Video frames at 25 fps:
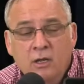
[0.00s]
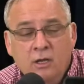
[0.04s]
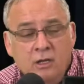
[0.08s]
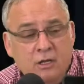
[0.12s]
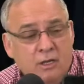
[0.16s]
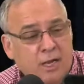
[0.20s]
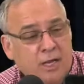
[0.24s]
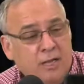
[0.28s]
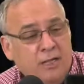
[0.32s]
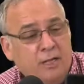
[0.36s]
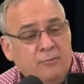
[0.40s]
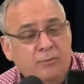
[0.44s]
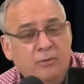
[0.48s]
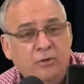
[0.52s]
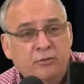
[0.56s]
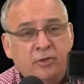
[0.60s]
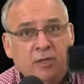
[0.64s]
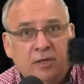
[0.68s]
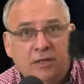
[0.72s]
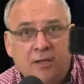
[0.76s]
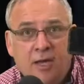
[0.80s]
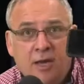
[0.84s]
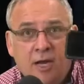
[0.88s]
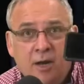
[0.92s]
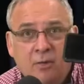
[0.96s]
I can put
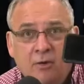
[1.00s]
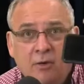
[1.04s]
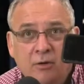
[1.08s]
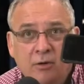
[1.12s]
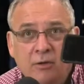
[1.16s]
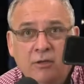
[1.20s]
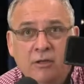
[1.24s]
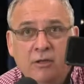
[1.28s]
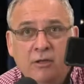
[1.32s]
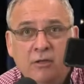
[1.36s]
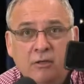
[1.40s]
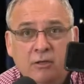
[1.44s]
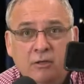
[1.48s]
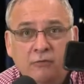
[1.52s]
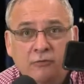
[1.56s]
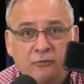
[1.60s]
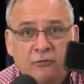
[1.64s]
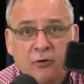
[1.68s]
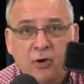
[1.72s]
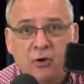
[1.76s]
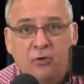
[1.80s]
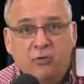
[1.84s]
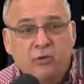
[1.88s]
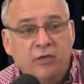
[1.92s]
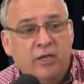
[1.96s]
the
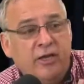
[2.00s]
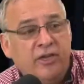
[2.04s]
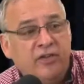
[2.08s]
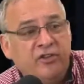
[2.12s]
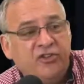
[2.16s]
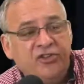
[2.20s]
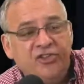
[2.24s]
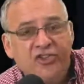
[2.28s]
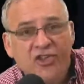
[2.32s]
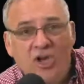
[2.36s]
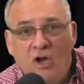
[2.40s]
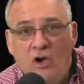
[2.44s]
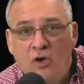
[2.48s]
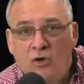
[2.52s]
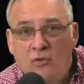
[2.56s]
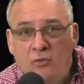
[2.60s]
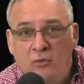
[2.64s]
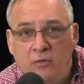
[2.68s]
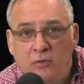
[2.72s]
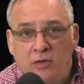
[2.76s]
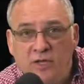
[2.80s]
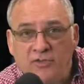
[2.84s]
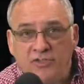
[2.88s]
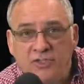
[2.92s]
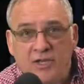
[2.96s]
phone like so,
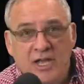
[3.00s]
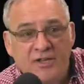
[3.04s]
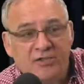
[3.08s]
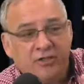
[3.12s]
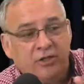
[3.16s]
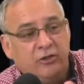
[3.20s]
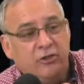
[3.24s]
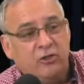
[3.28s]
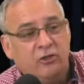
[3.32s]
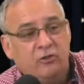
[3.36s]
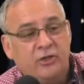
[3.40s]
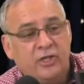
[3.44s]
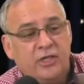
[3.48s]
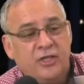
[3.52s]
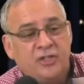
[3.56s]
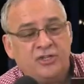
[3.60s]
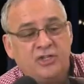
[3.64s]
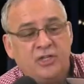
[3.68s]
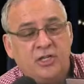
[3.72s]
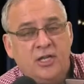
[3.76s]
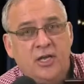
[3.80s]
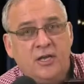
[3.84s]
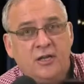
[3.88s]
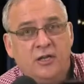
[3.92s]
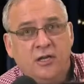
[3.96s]
because it has a little
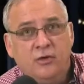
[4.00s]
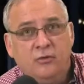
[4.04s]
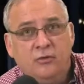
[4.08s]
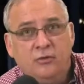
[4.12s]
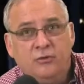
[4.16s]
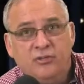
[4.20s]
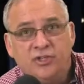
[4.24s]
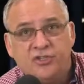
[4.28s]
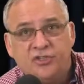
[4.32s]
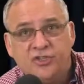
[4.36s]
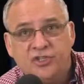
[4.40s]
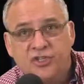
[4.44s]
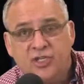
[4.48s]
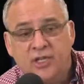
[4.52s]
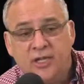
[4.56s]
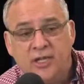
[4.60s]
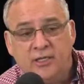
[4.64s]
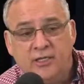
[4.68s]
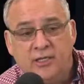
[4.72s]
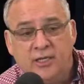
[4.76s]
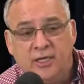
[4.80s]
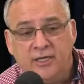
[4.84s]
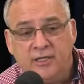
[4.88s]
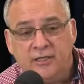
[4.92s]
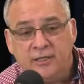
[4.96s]
kickstand and it will just stand
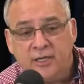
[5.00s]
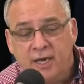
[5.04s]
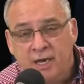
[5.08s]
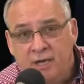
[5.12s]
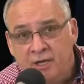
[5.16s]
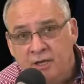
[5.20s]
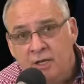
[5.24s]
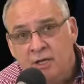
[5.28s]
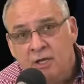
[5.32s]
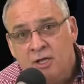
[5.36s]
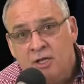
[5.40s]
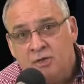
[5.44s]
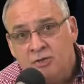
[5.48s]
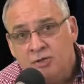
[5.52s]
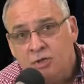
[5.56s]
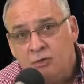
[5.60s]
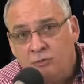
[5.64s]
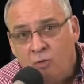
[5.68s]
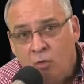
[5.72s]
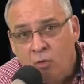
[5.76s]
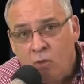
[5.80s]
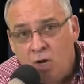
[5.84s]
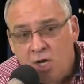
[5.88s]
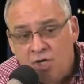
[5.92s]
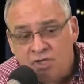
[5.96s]
like that. So if
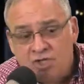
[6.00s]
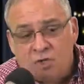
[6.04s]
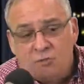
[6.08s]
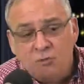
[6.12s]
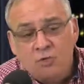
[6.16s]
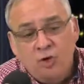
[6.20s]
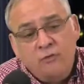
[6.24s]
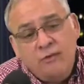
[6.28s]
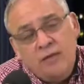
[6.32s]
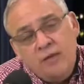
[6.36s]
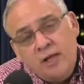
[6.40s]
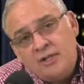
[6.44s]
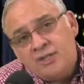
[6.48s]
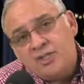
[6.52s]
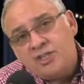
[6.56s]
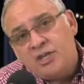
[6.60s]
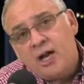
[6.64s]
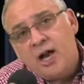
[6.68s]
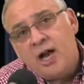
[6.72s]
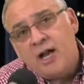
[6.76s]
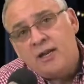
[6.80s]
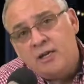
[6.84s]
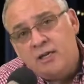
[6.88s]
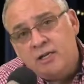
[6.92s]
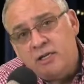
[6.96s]
you're watching a movie, that's
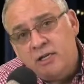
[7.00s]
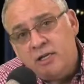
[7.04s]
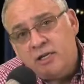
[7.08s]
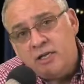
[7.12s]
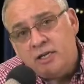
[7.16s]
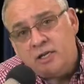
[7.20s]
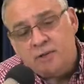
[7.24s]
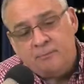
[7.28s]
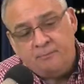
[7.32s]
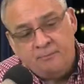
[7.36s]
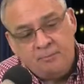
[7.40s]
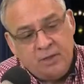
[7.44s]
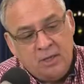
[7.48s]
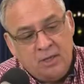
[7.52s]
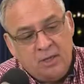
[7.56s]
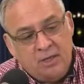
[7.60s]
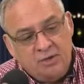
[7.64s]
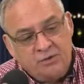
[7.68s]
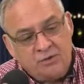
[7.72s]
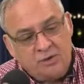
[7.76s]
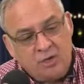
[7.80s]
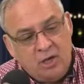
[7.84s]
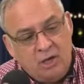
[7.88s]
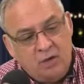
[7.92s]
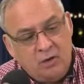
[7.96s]
kind of neat.
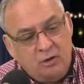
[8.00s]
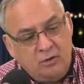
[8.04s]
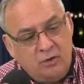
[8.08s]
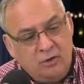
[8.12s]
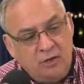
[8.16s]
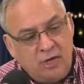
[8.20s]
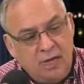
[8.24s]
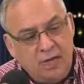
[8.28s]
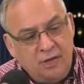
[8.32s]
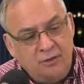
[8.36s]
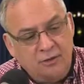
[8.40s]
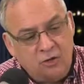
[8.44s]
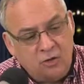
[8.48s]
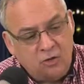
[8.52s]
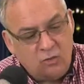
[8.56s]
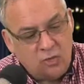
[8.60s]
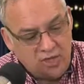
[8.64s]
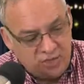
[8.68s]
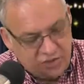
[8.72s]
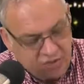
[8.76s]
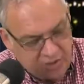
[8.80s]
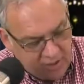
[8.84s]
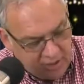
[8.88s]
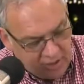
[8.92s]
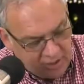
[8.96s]
So now the
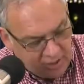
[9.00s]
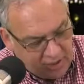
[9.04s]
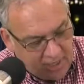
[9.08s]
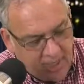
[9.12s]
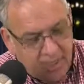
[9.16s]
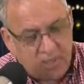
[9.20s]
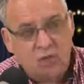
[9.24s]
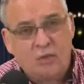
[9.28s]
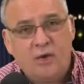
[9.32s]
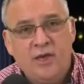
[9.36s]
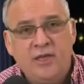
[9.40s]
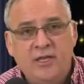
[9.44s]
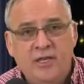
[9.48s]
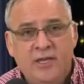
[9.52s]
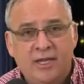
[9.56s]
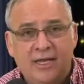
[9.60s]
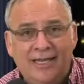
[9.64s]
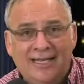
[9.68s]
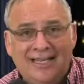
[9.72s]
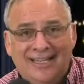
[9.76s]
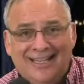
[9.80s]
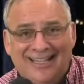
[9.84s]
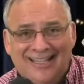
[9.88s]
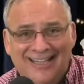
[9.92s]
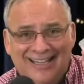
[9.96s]
question is, how do I
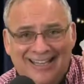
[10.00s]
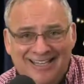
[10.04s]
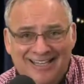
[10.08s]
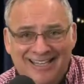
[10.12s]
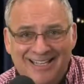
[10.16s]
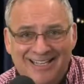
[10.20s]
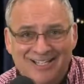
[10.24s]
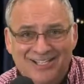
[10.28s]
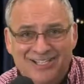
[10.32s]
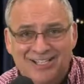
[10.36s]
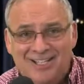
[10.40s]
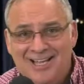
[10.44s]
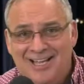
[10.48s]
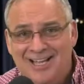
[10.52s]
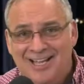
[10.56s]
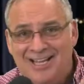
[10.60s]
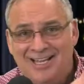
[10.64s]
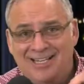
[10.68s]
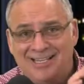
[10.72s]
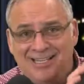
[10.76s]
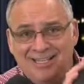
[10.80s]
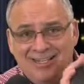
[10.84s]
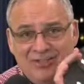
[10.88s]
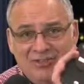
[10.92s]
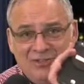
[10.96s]
get this
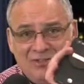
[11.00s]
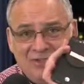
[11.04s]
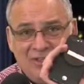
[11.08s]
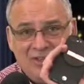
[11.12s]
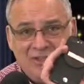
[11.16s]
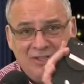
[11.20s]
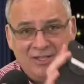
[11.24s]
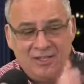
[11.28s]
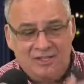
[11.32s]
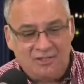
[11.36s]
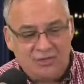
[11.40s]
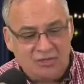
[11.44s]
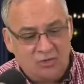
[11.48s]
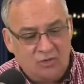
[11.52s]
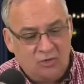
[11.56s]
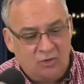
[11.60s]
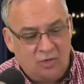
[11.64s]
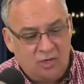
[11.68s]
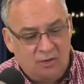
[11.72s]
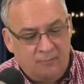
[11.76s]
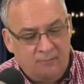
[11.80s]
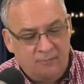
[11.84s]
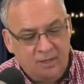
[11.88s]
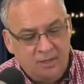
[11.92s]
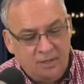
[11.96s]
onto this?
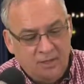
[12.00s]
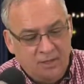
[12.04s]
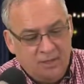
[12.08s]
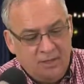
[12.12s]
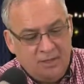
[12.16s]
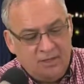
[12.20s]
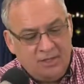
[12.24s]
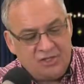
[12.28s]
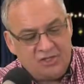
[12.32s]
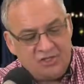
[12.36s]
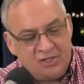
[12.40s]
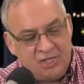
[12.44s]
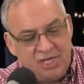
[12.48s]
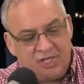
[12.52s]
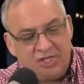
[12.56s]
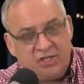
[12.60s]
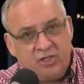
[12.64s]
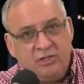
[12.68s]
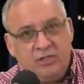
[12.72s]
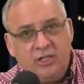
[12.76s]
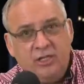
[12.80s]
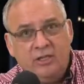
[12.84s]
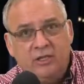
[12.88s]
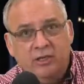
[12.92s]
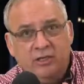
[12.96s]
Well,
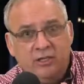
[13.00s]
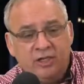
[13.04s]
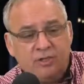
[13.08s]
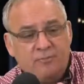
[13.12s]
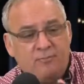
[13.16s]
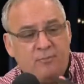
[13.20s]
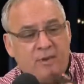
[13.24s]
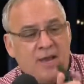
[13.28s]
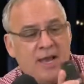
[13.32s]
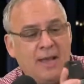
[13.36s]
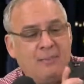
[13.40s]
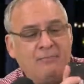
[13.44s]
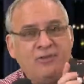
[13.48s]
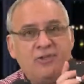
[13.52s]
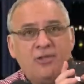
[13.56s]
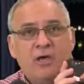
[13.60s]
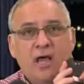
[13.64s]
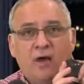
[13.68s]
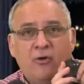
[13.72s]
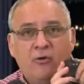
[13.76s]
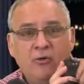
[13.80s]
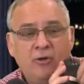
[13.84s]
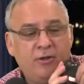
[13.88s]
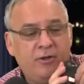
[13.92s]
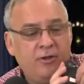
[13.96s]
essentially this pops
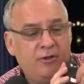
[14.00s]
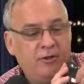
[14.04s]
out,